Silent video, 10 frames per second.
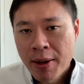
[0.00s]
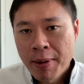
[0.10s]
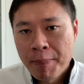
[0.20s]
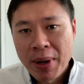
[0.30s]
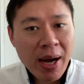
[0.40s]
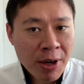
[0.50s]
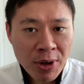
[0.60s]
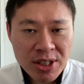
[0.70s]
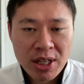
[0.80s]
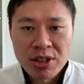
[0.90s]
But
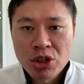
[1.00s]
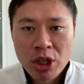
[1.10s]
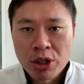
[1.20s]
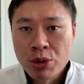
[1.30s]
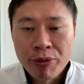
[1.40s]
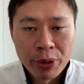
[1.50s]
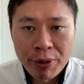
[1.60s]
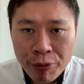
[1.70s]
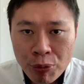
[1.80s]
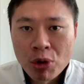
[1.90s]
IRAS doesn't charge you for the
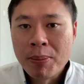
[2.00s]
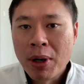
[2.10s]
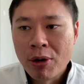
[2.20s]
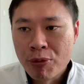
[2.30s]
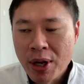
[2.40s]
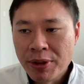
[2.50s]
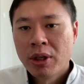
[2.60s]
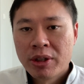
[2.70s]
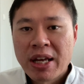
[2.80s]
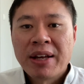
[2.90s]
full amount of rent.
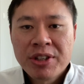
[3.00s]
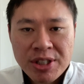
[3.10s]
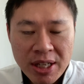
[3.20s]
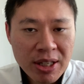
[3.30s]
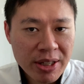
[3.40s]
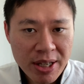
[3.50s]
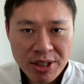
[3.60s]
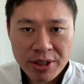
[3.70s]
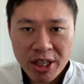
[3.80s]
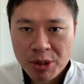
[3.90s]
They understand that there are
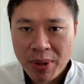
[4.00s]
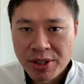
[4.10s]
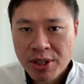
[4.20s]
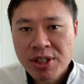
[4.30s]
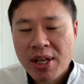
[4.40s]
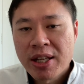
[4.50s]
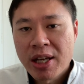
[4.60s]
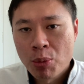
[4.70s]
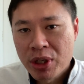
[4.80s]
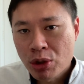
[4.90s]
certain expenses and they
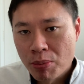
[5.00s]
are willing to